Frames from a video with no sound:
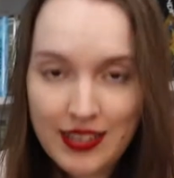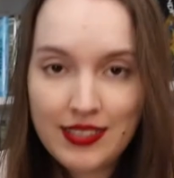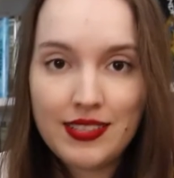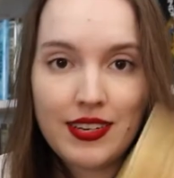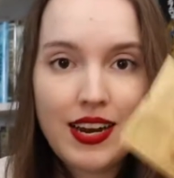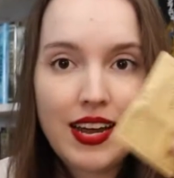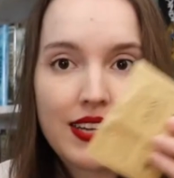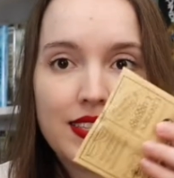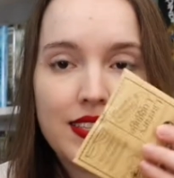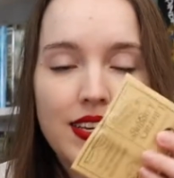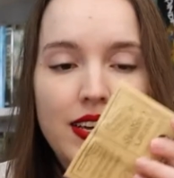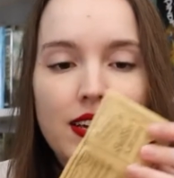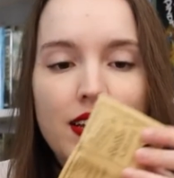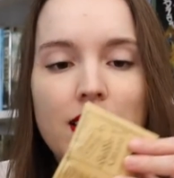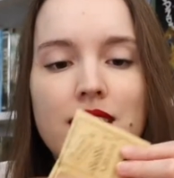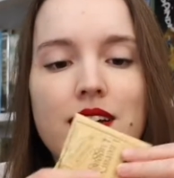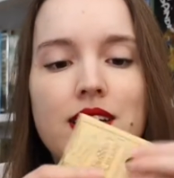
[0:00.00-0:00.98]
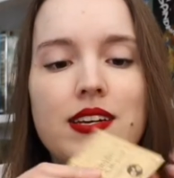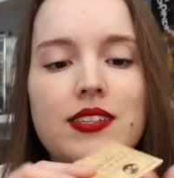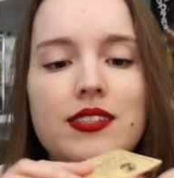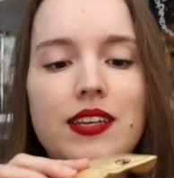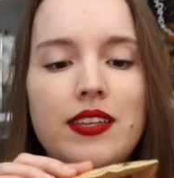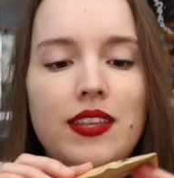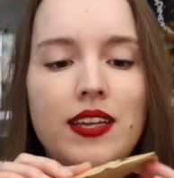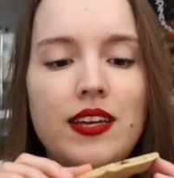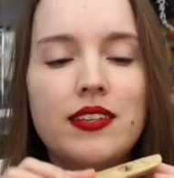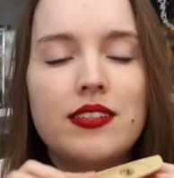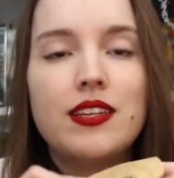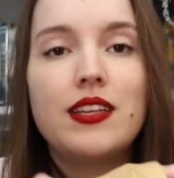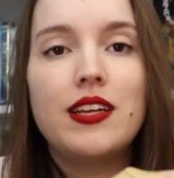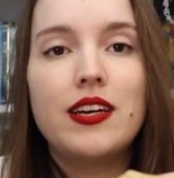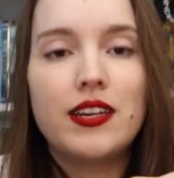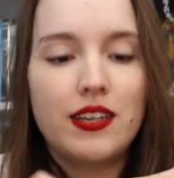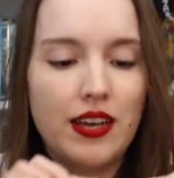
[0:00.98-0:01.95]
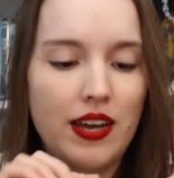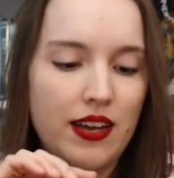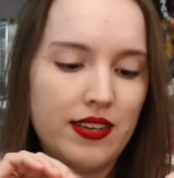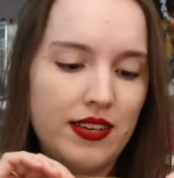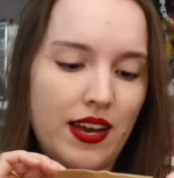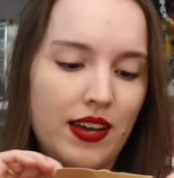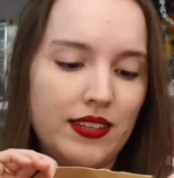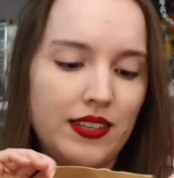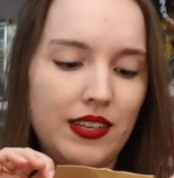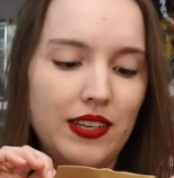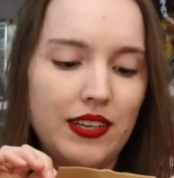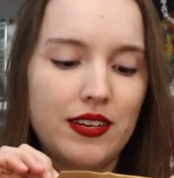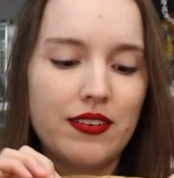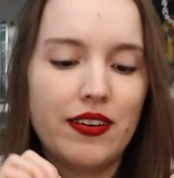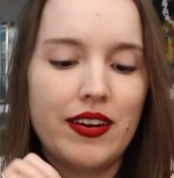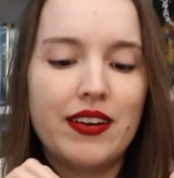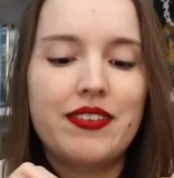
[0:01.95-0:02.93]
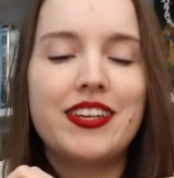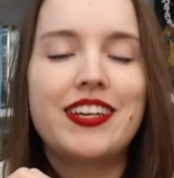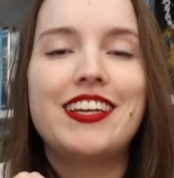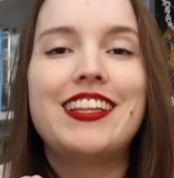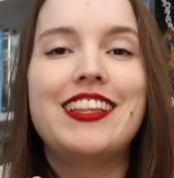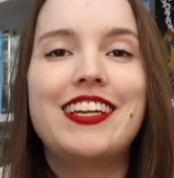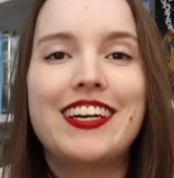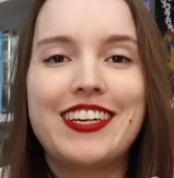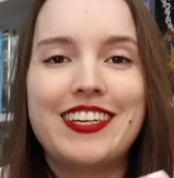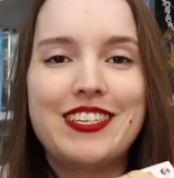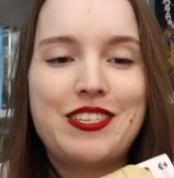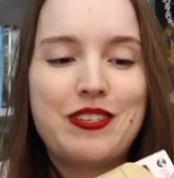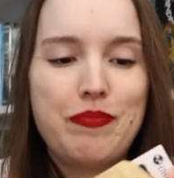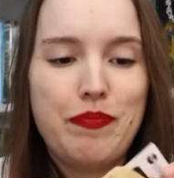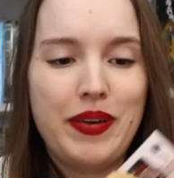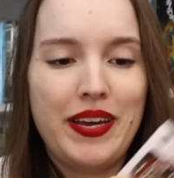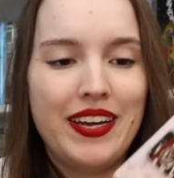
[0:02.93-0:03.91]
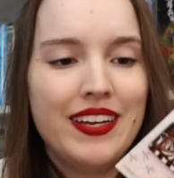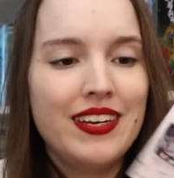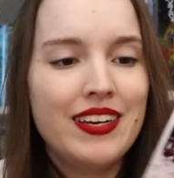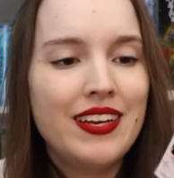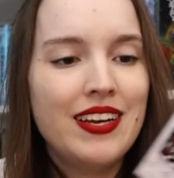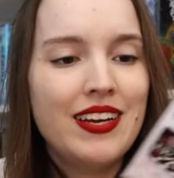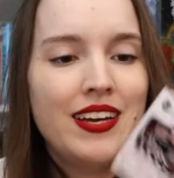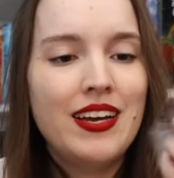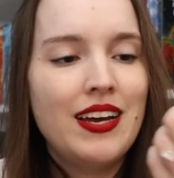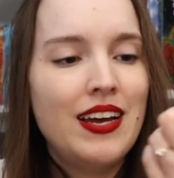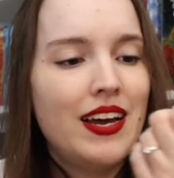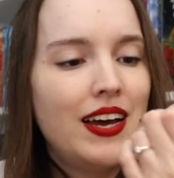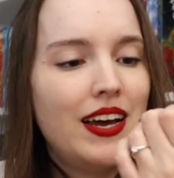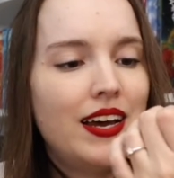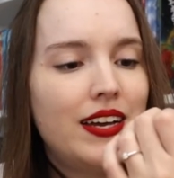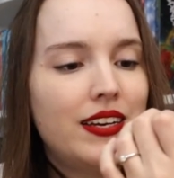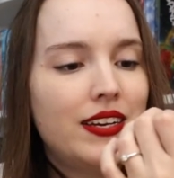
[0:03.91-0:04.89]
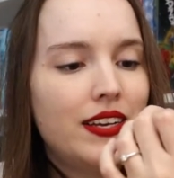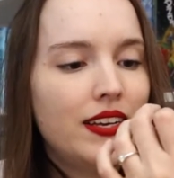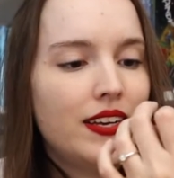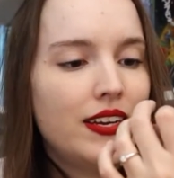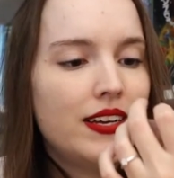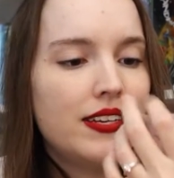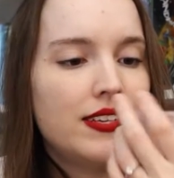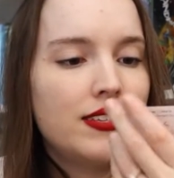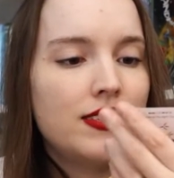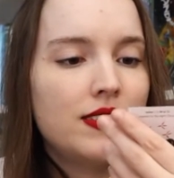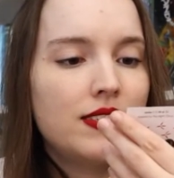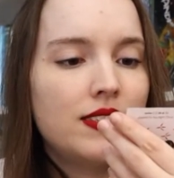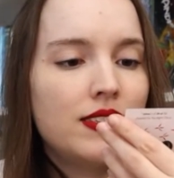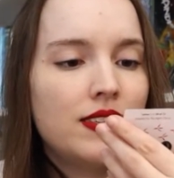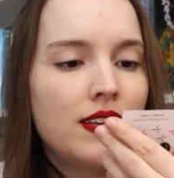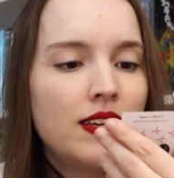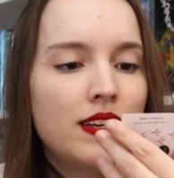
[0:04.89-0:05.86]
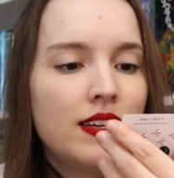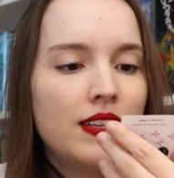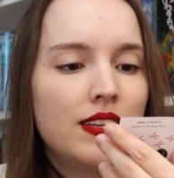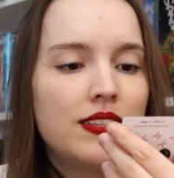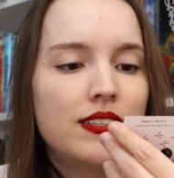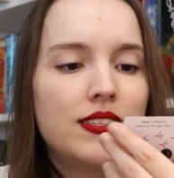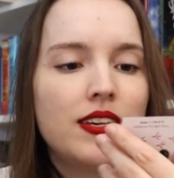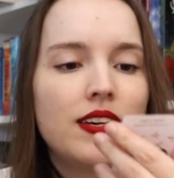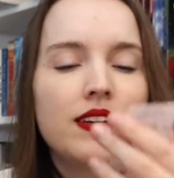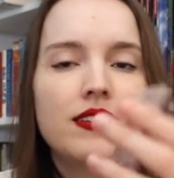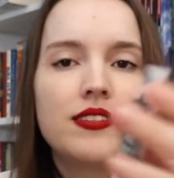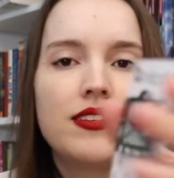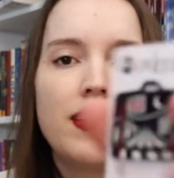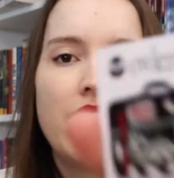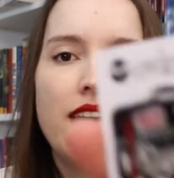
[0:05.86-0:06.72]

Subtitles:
The next thing is, I think, the literary luggage pen, and it is Le Cirque de